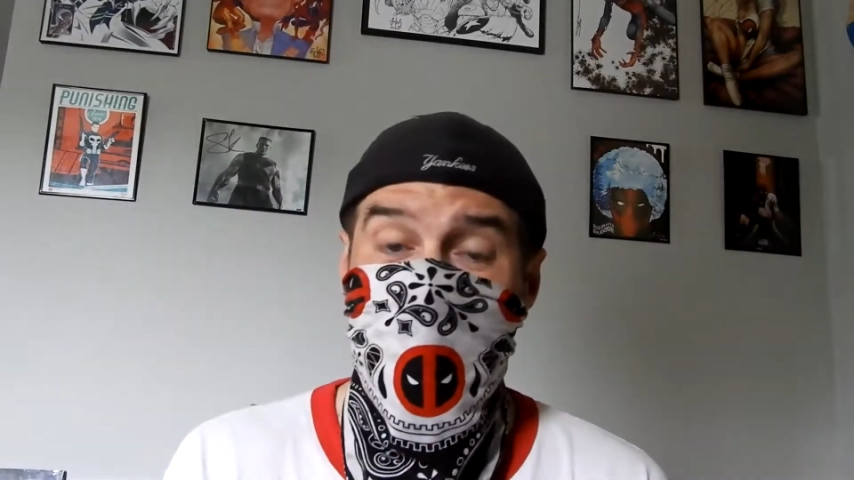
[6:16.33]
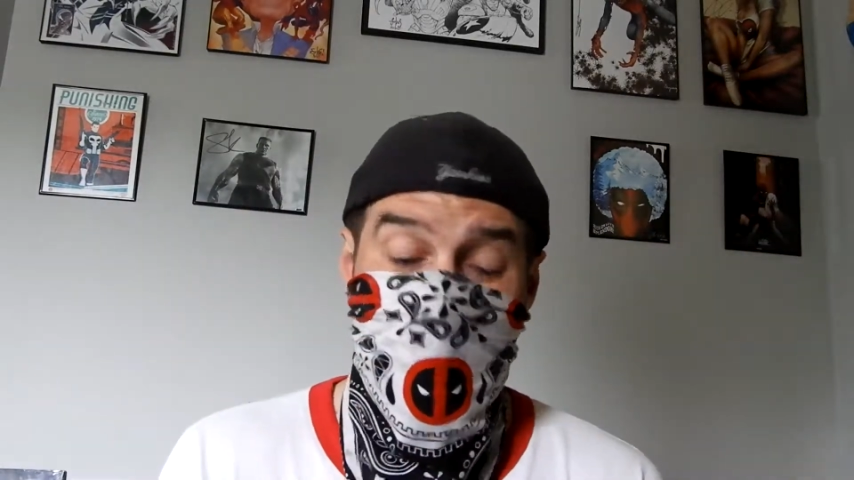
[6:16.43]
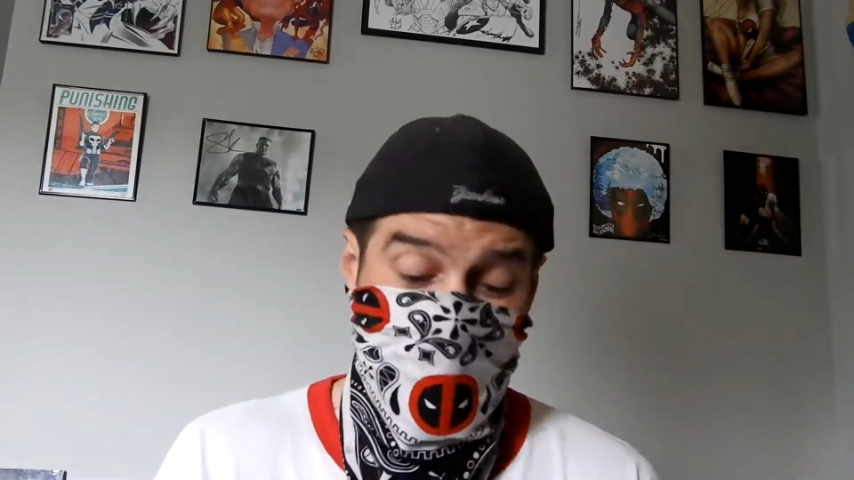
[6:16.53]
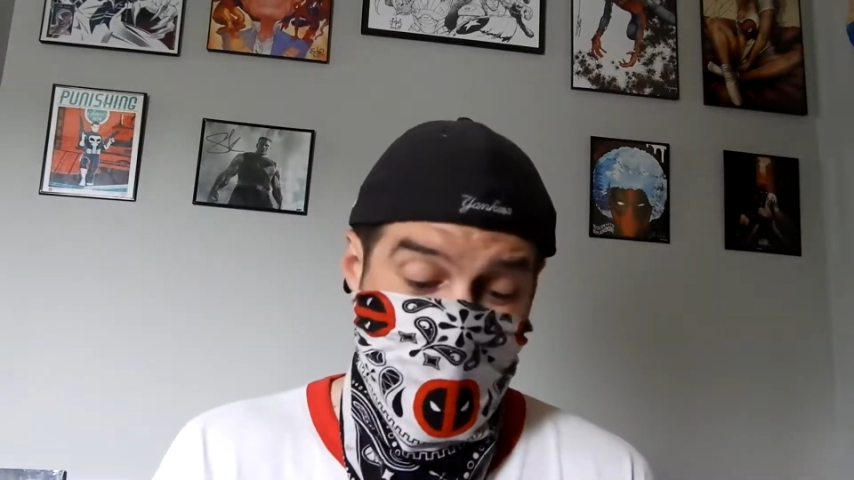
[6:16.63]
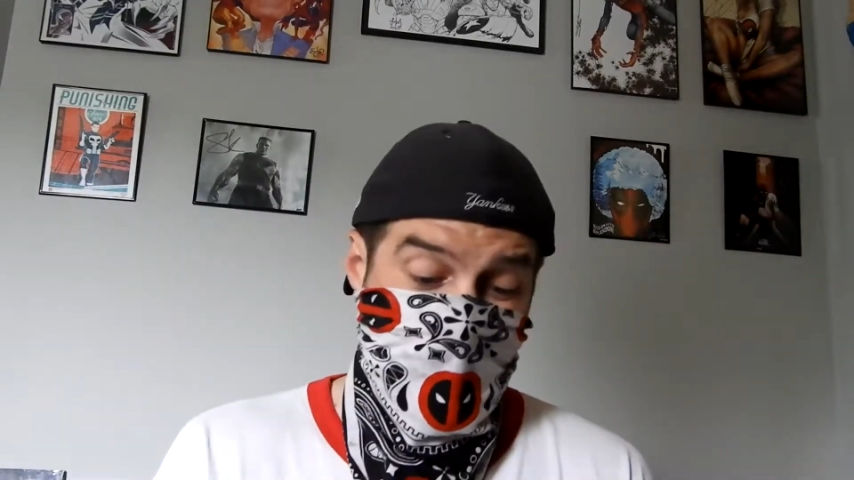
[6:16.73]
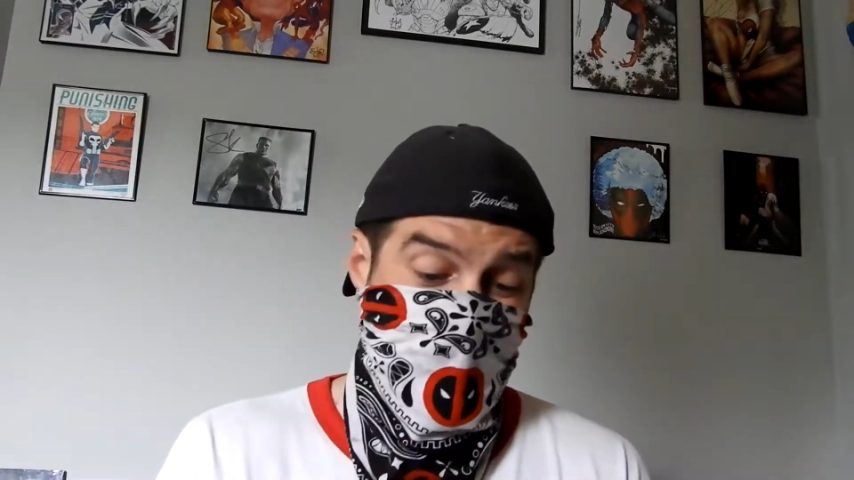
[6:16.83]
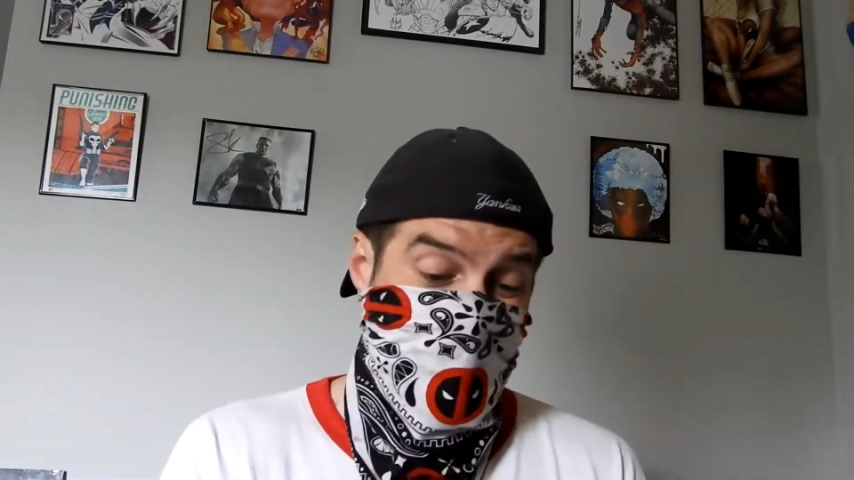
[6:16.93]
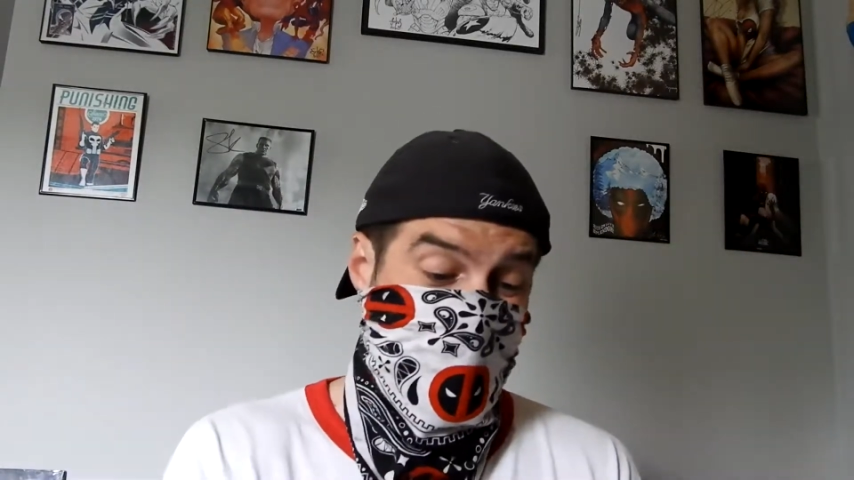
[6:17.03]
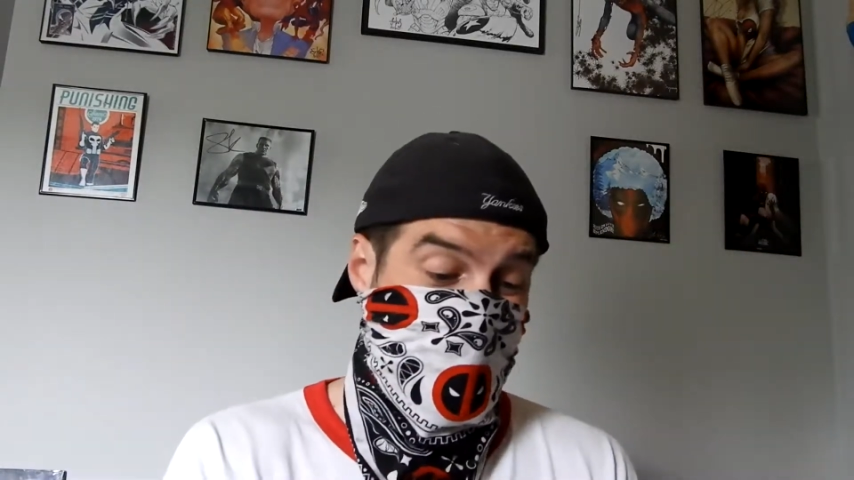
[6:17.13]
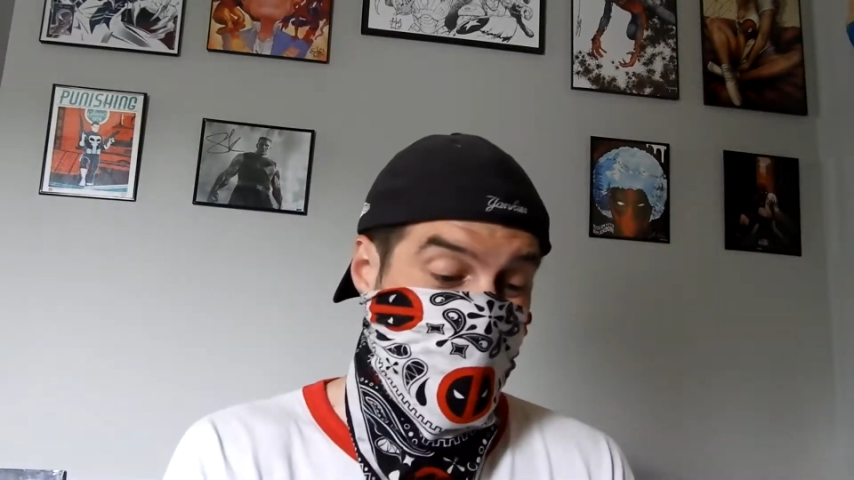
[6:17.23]
book.
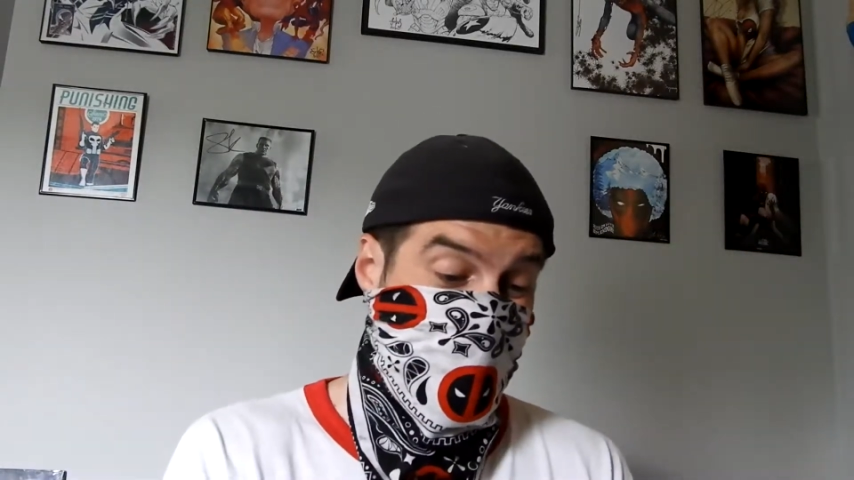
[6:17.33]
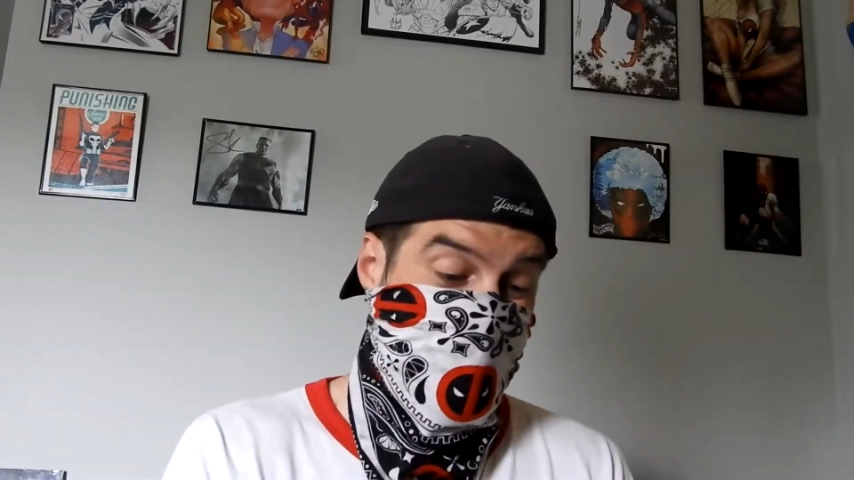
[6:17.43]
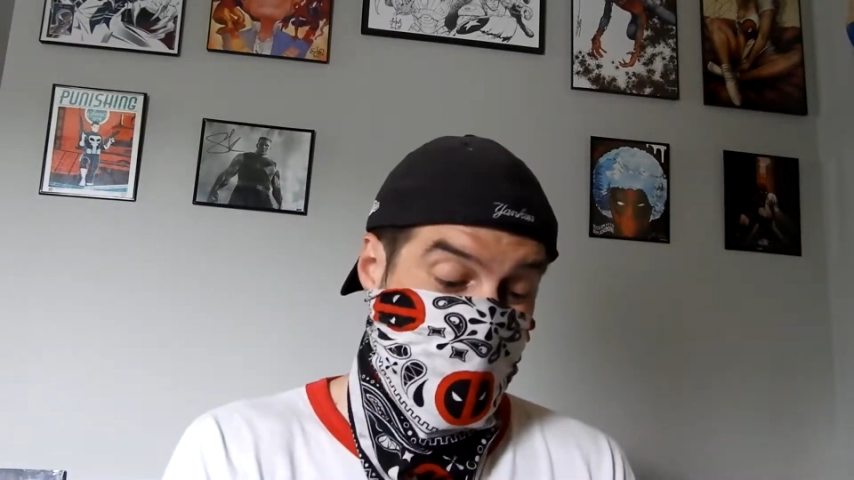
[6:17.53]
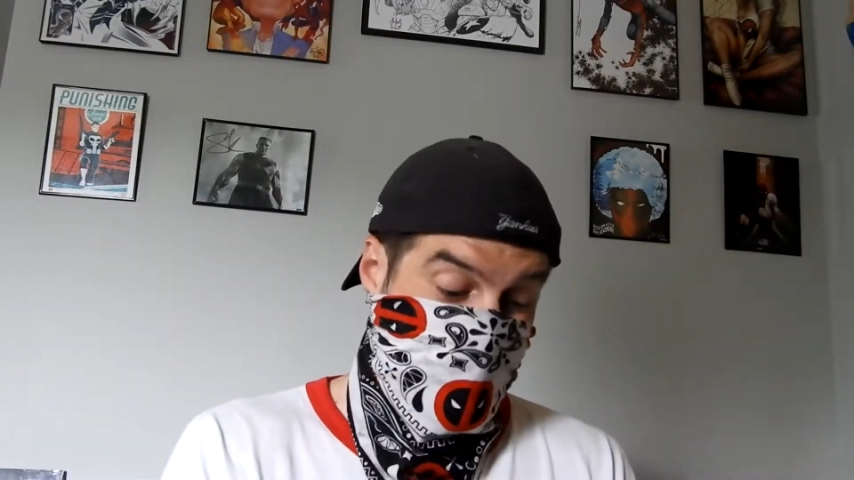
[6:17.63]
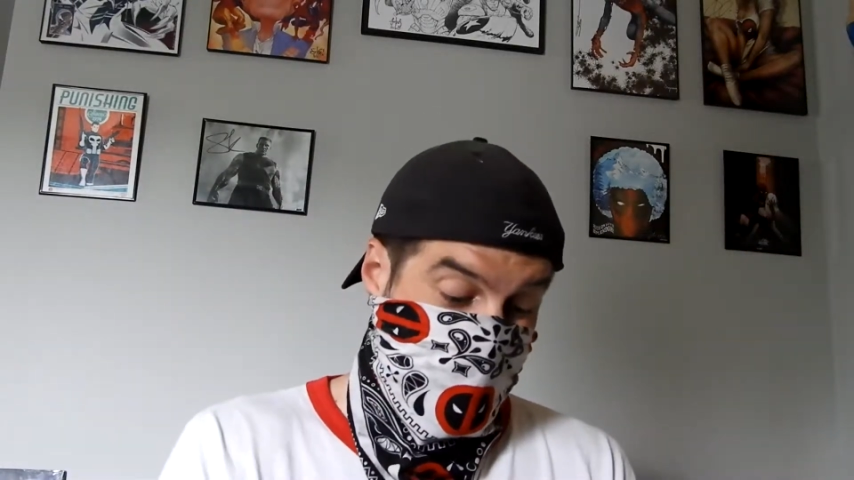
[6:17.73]
Like, it was,